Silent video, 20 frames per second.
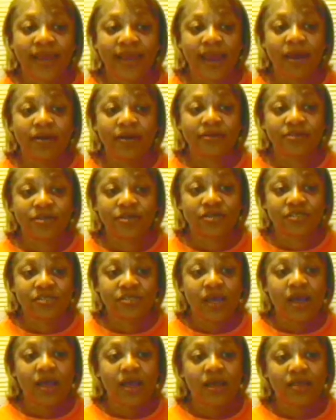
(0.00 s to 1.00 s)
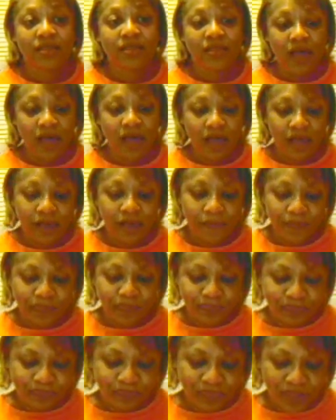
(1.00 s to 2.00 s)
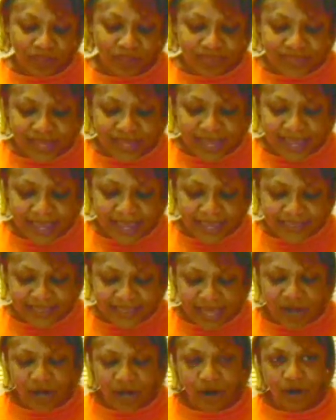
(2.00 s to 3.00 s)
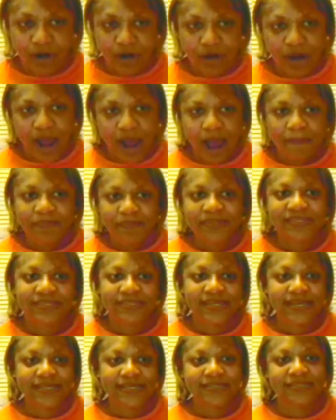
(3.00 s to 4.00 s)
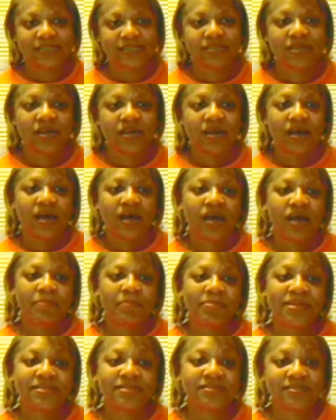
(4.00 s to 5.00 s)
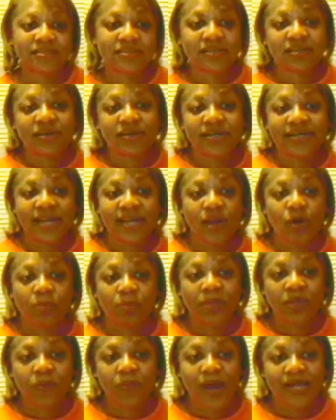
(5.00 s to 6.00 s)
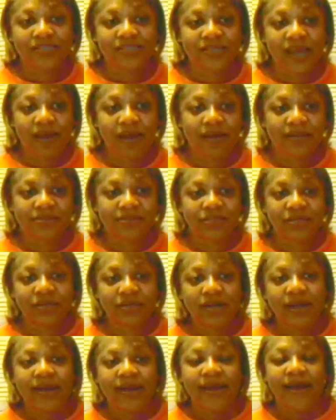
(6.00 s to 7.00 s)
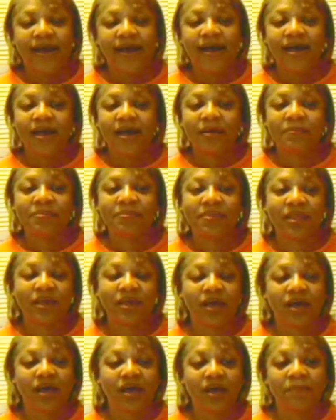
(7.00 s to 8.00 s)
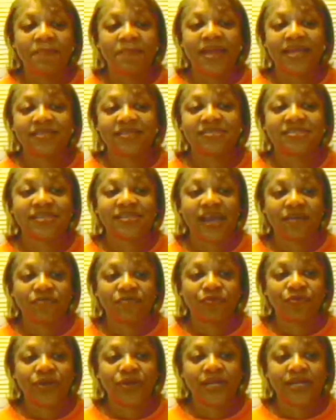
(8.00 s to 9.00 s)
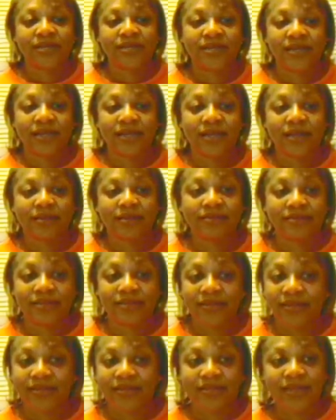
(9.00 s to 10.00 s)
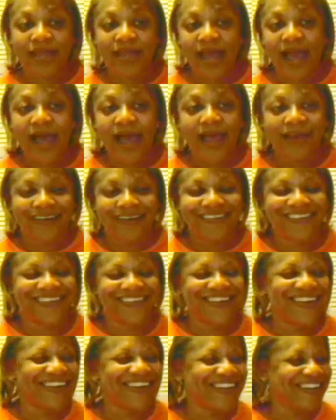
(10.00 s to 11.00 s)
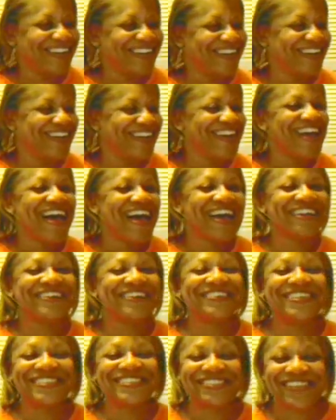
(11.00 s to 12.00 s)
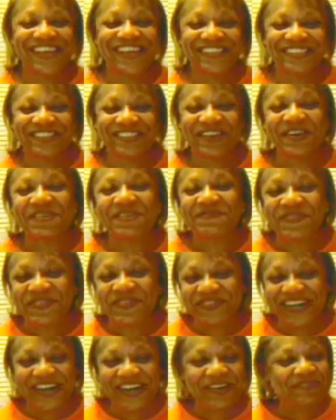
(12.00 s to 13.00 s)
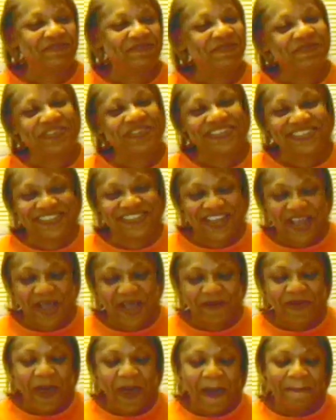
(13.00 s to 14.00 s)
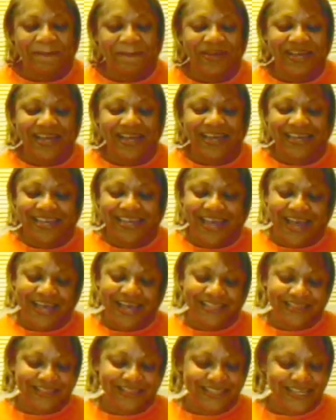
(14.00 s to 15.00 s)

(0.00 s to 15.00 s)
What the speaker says: characters, that are opposites, Ben Stiller and Naomi Watts' character, Amanda Seyfried and the guy. I know that sounds terrible, but I don't remember his name. But yeah,